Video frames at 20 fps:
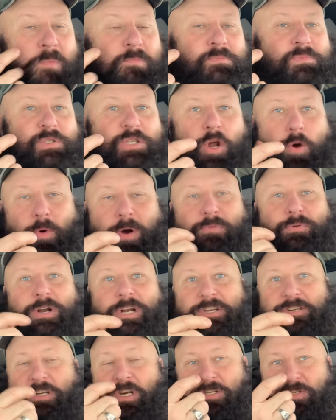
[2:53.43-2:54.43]
You know what
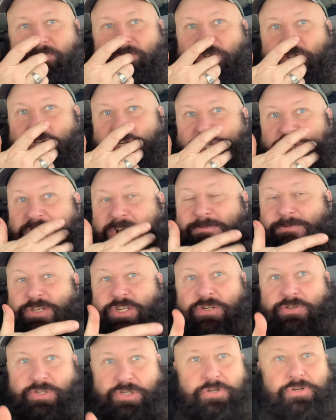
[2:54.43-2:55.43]
really does it for this
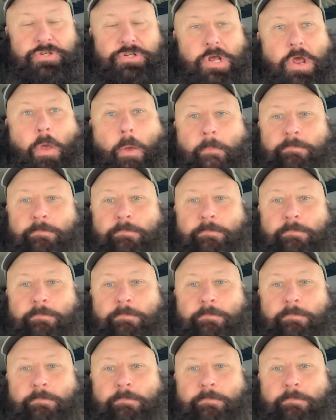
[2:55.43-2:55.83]
sandwich, seriously?